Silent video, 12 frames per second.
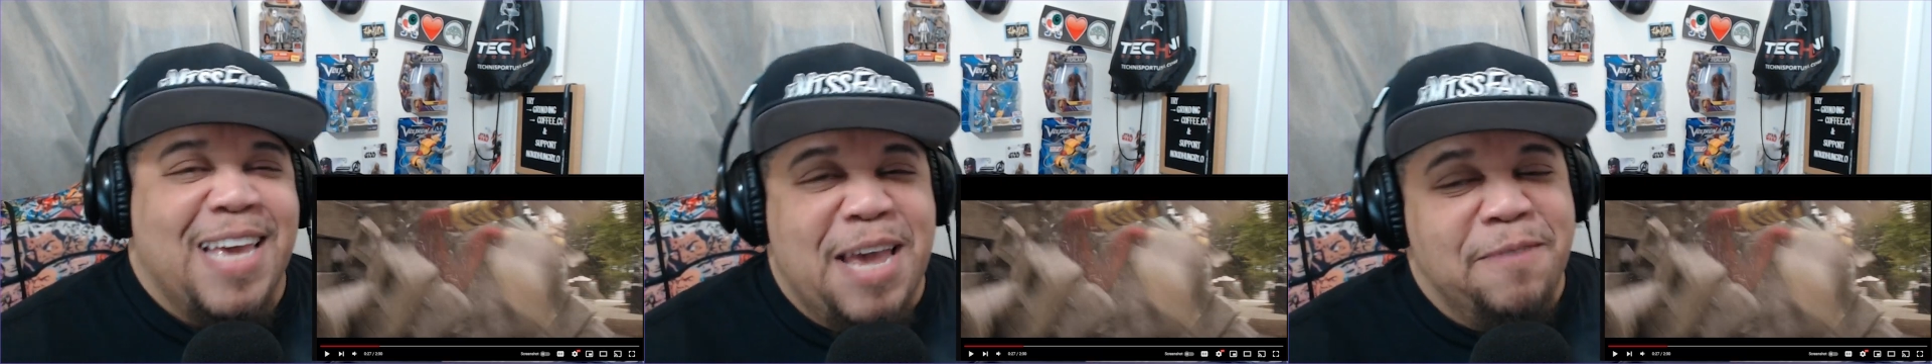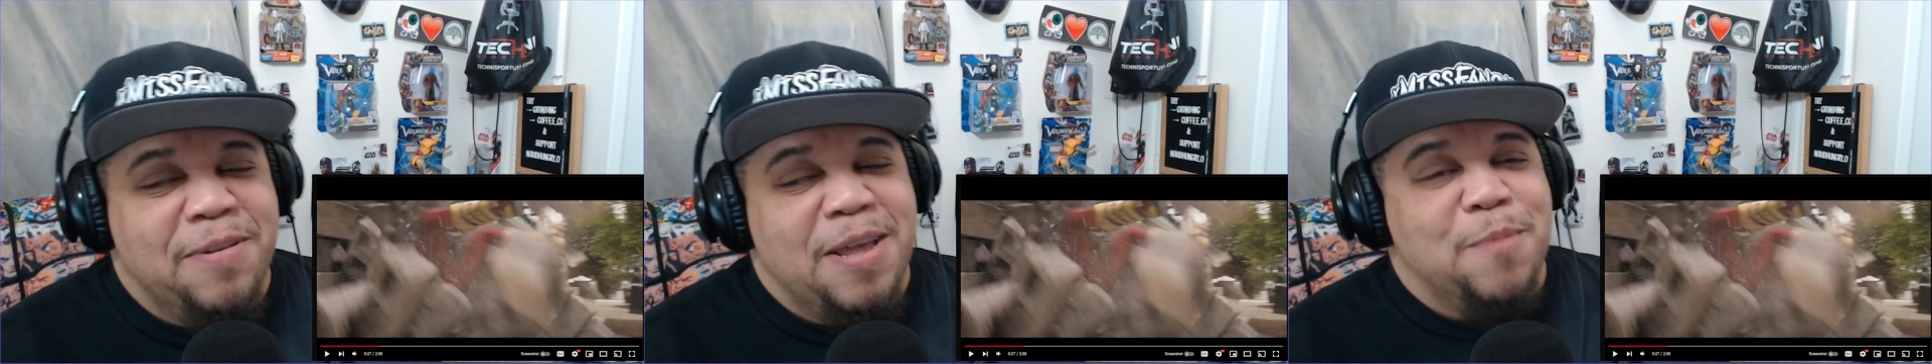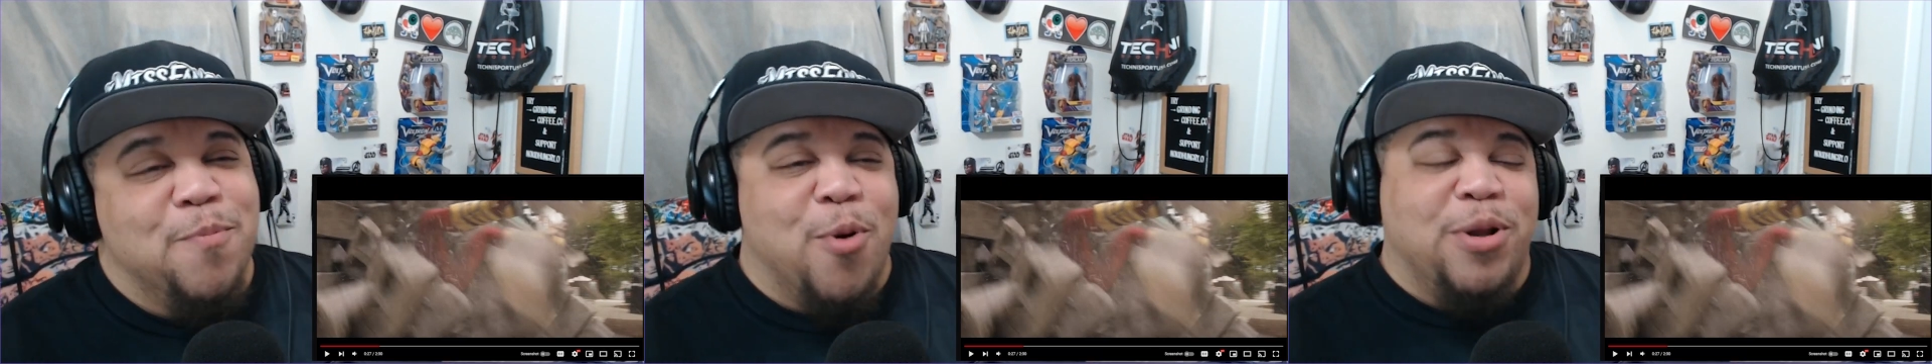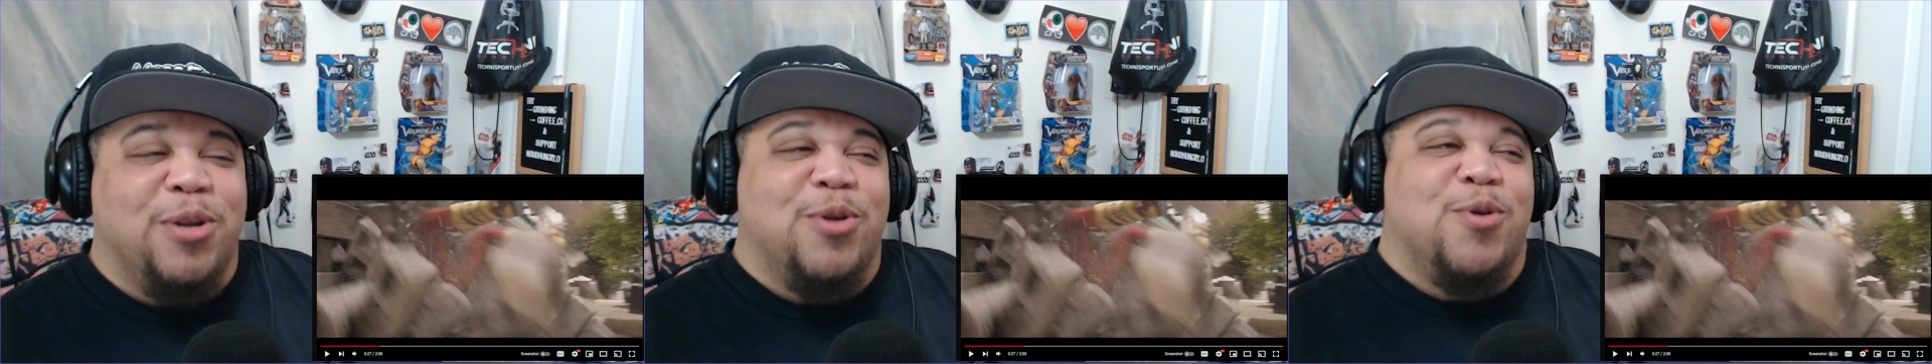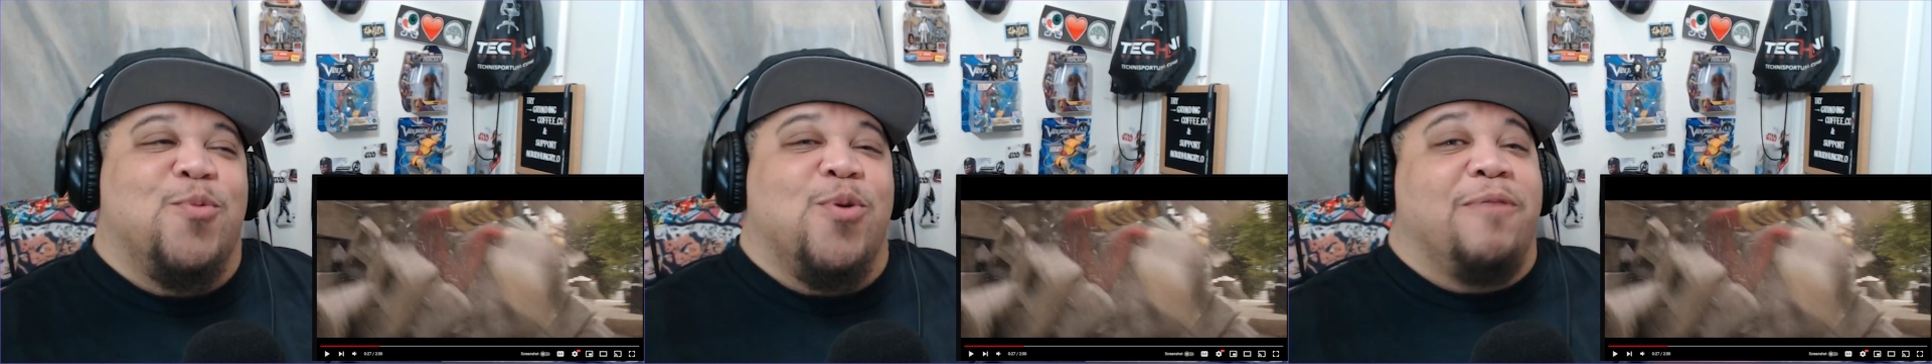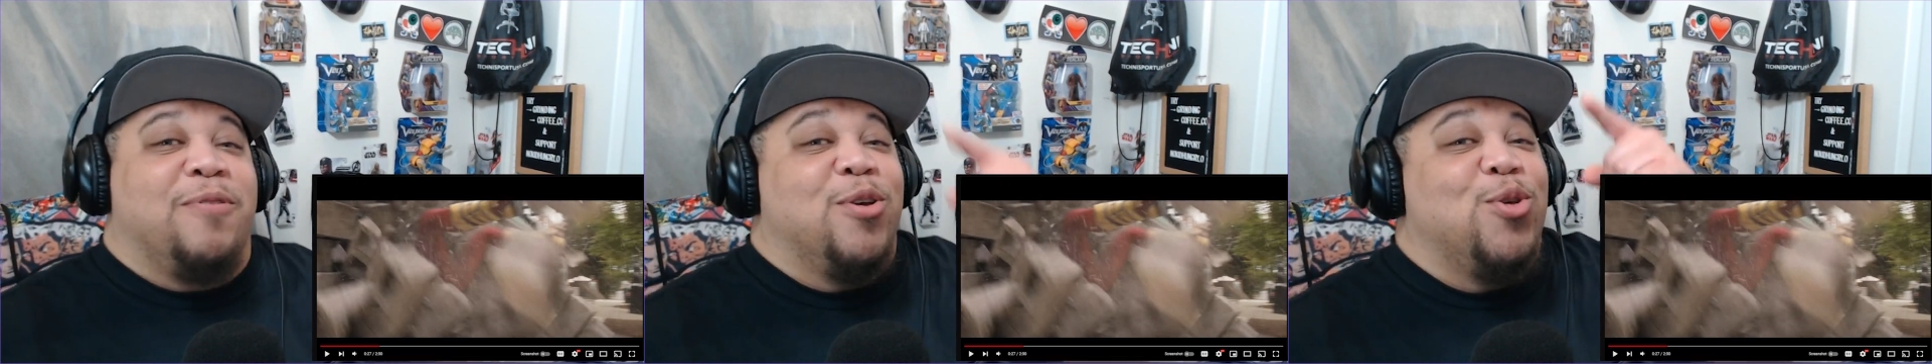evening, morning, noon,
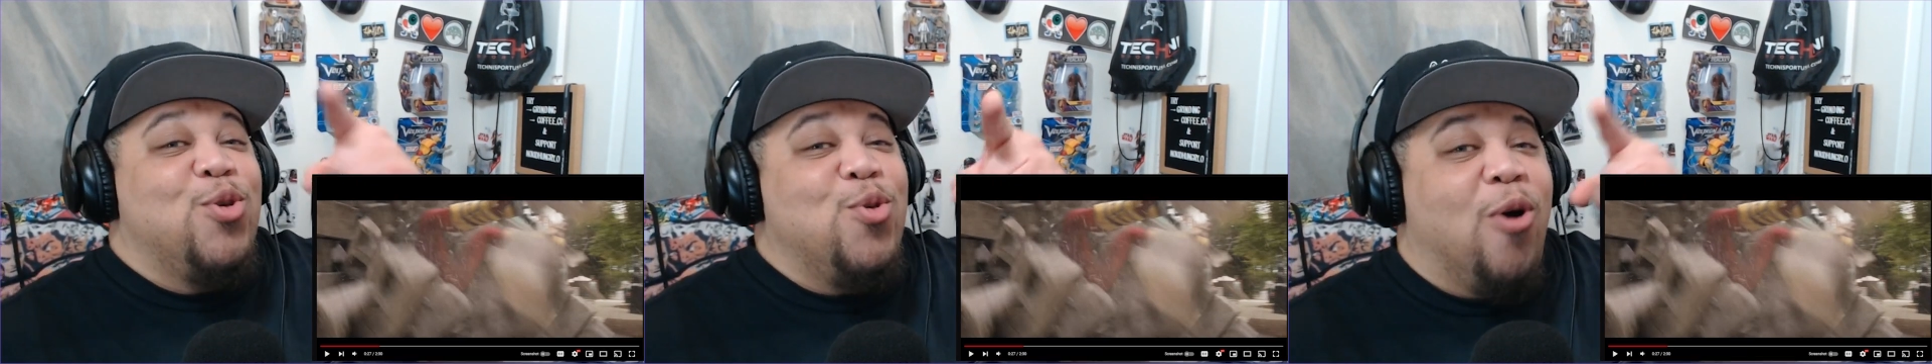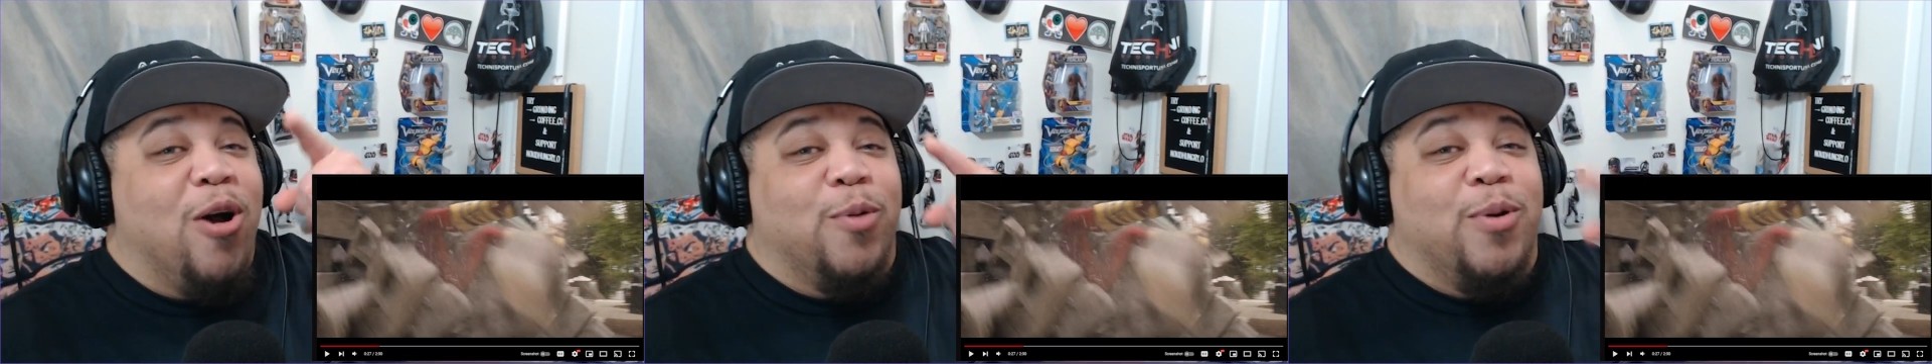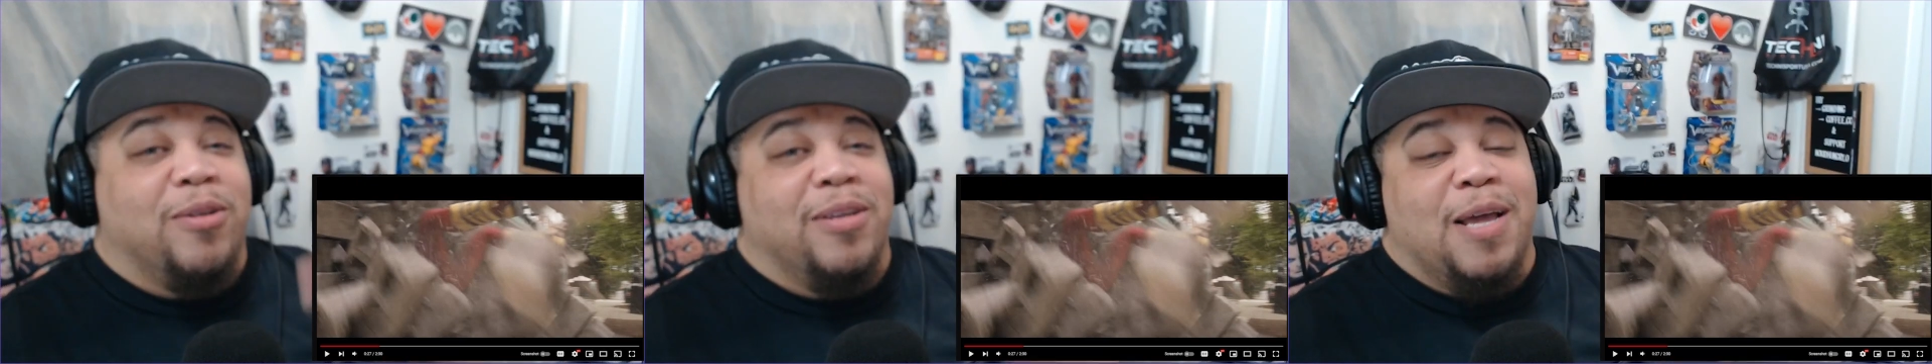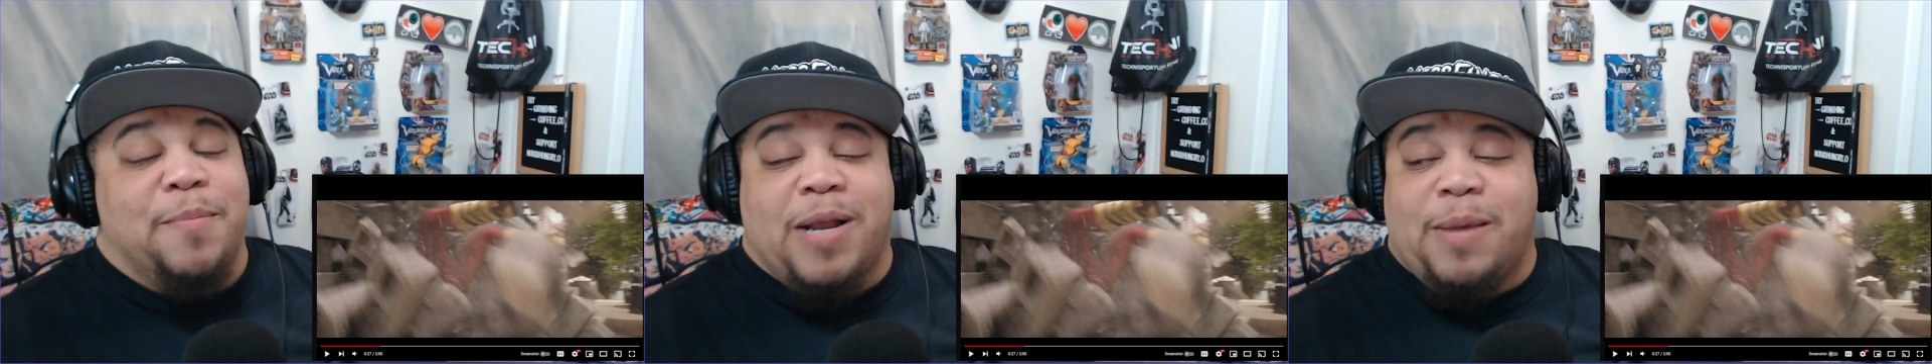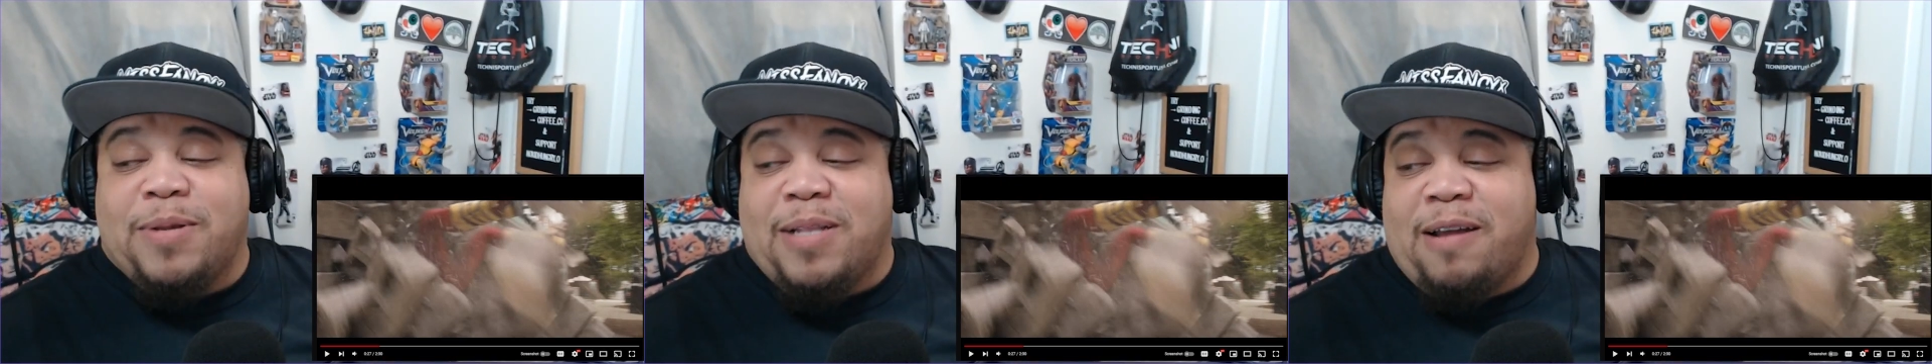wherever you are in the world today. My name is